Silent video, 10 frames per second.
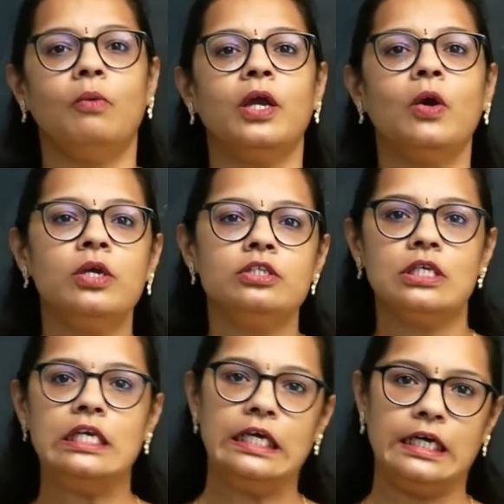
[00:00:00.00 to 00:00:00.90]
we are going
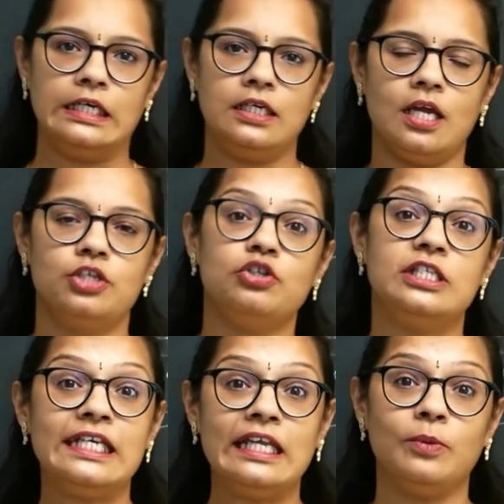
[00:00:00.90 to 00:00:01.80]
to learn to
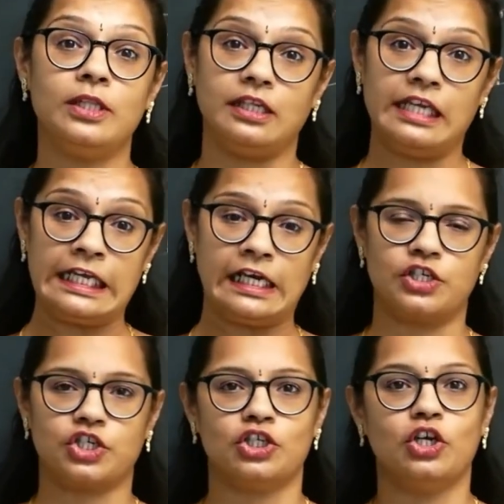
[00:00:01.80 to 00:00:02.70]
deal with
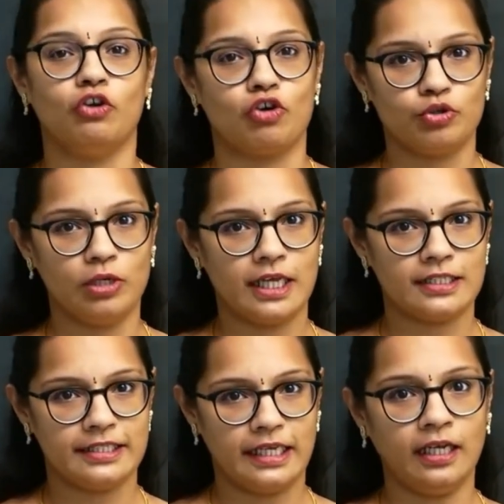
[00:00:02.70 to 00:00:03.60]
English not only
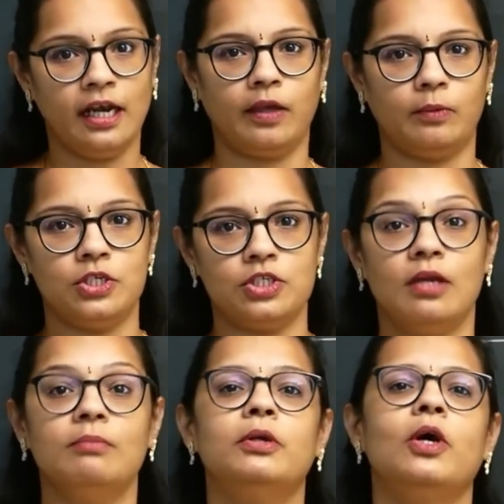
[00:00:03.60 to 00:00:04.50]
as a second
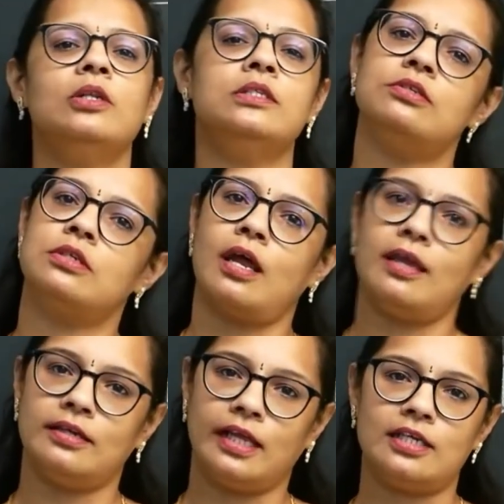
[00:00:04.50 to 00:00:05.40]
language, but also try
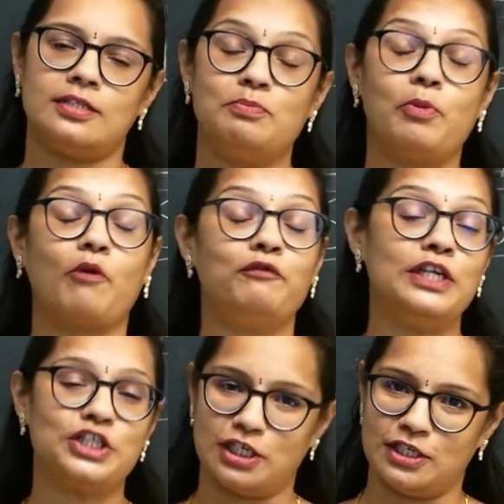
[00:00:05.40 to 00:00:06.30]
and get
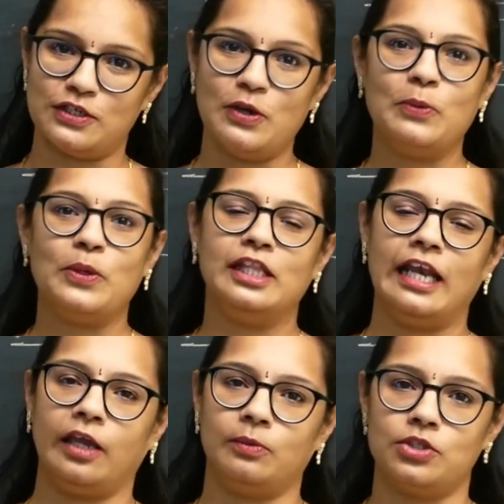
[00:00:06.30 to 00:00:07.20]
proficient with
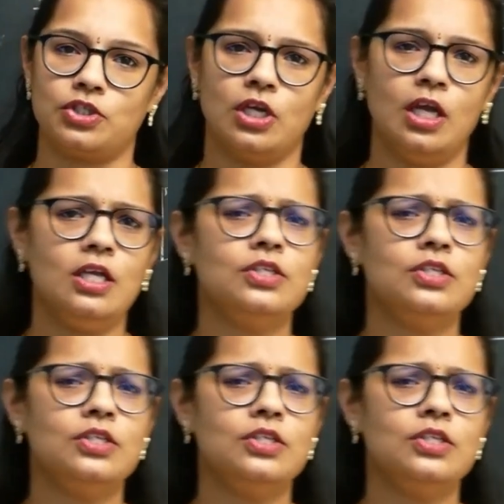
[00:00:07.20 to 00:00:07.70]
the language.